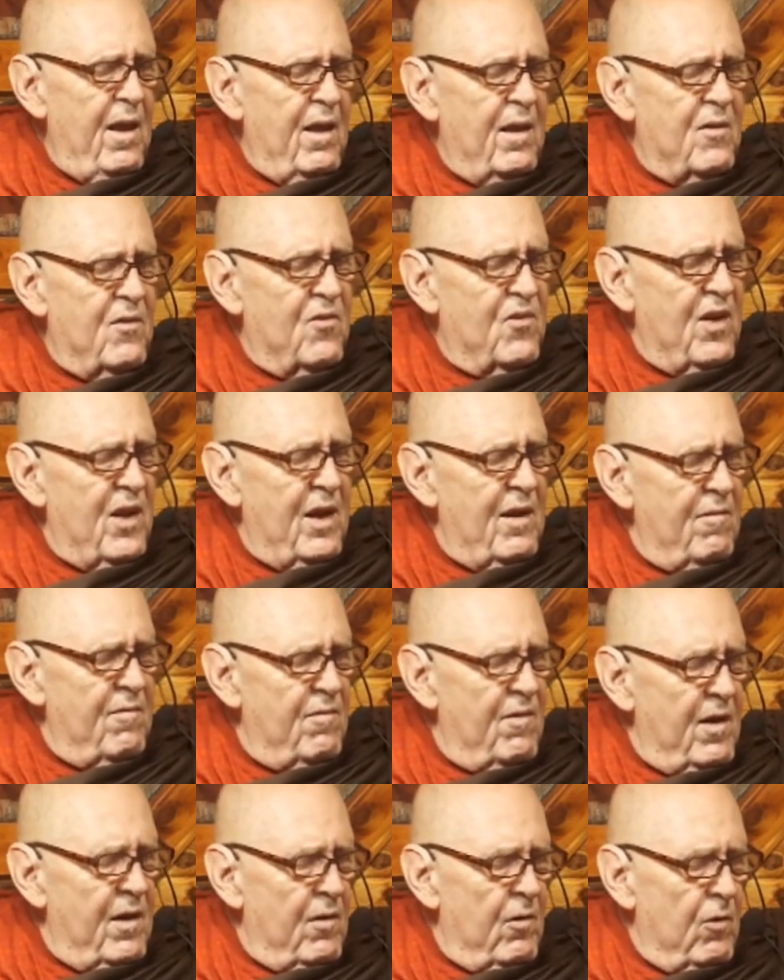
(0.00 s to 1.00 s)
And say,
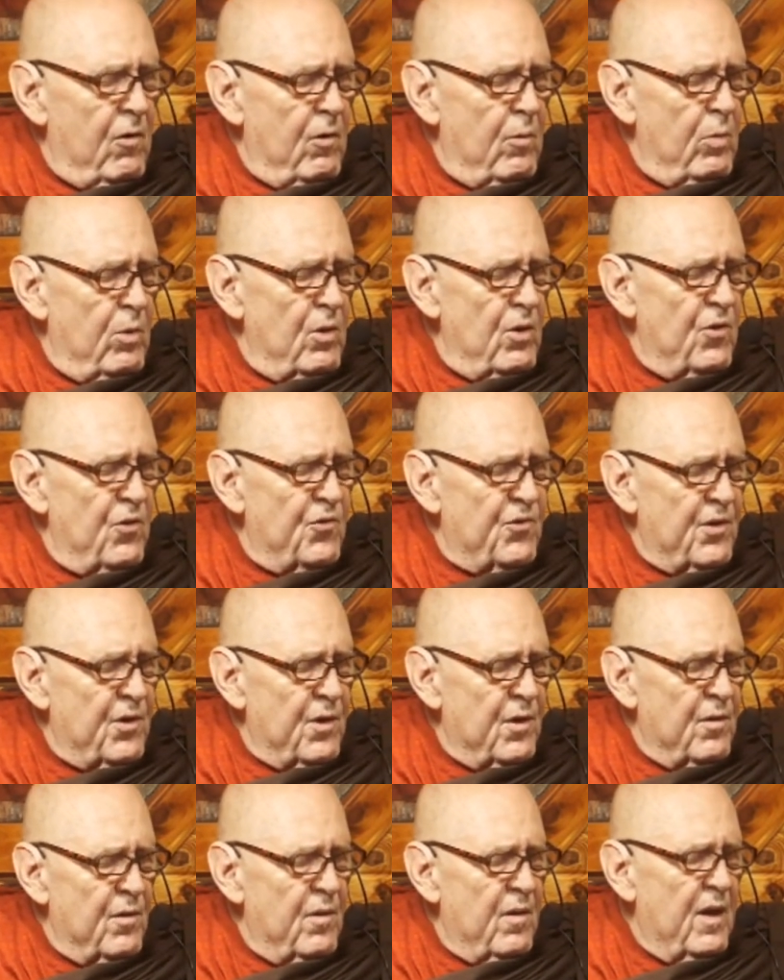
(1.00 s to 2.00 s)
Venerable
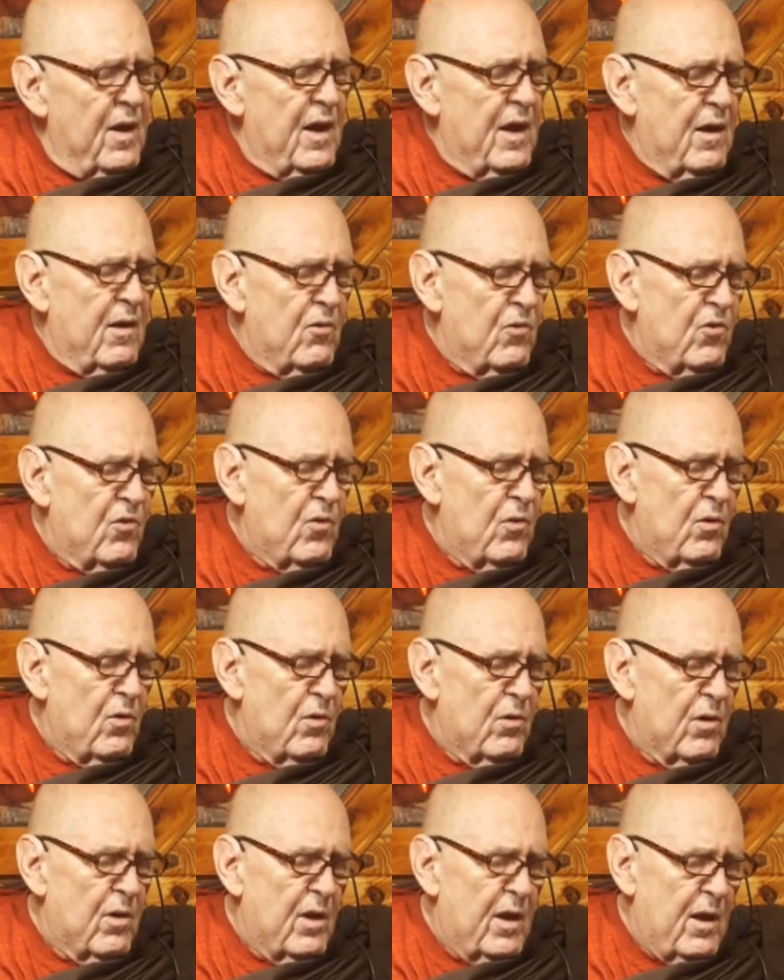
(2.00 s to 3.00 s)
Sir, the
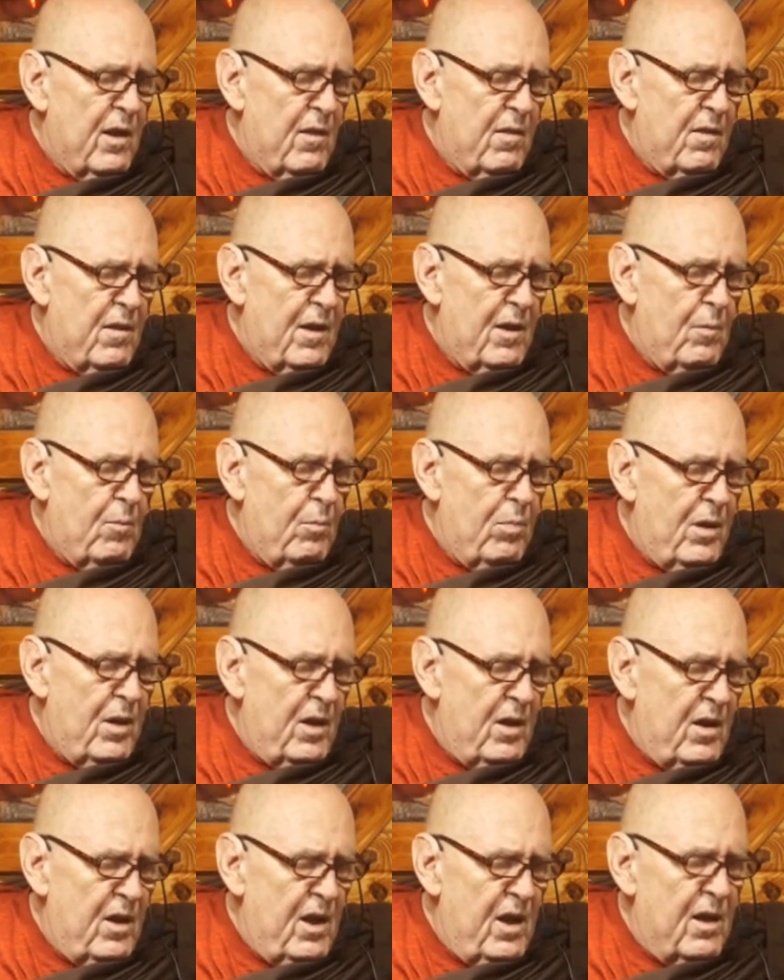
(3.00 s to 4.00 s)
householder
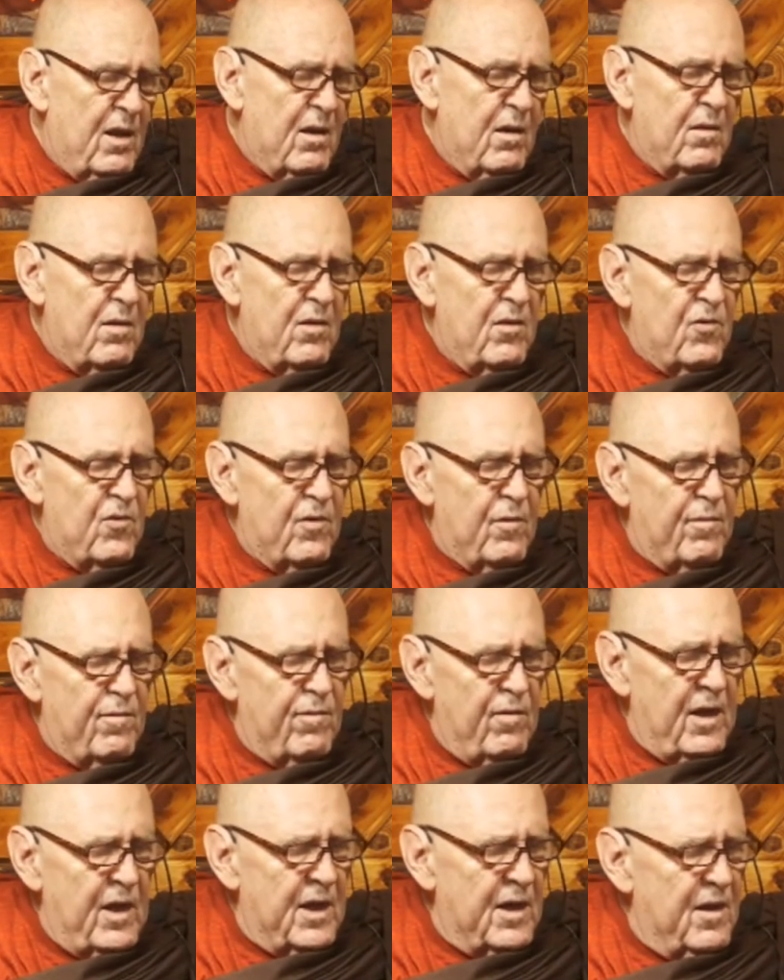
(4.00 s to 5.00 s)
Anathapindika is
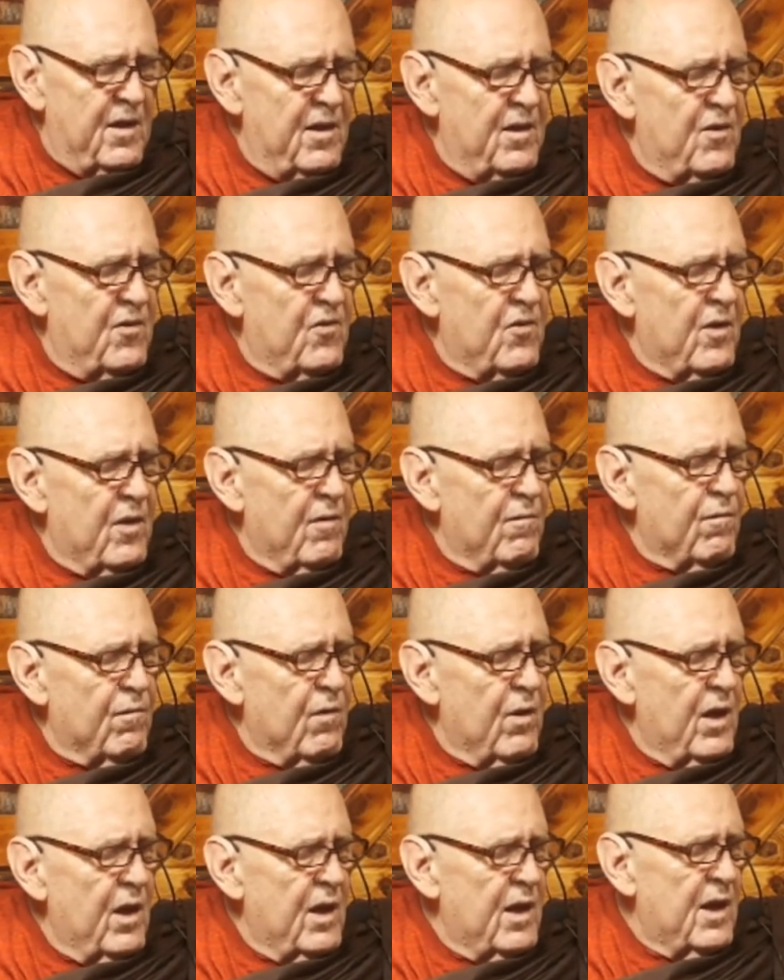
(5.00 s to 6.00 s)
afflicted,
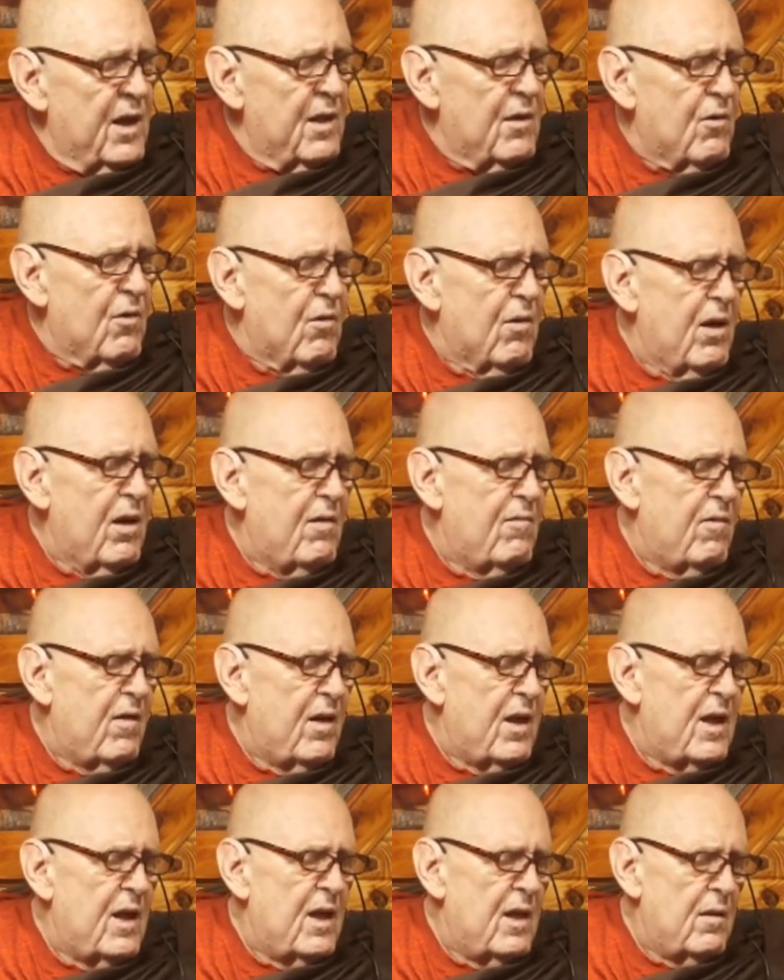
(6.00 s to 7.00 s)
suffering, and
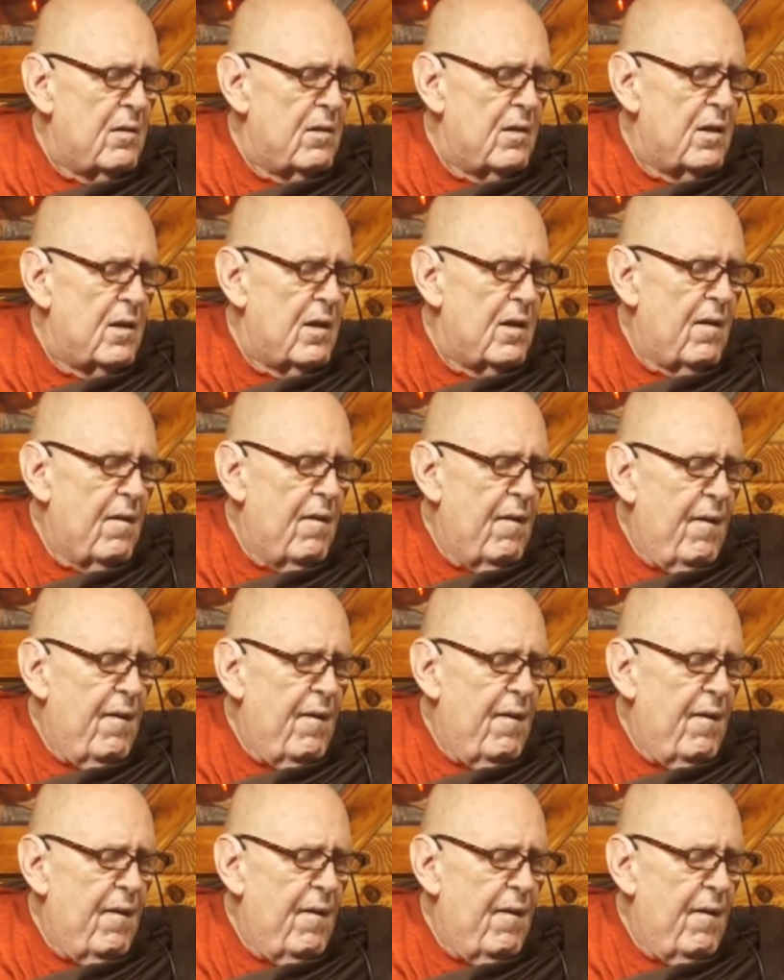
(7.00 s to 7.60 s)
gravely ill.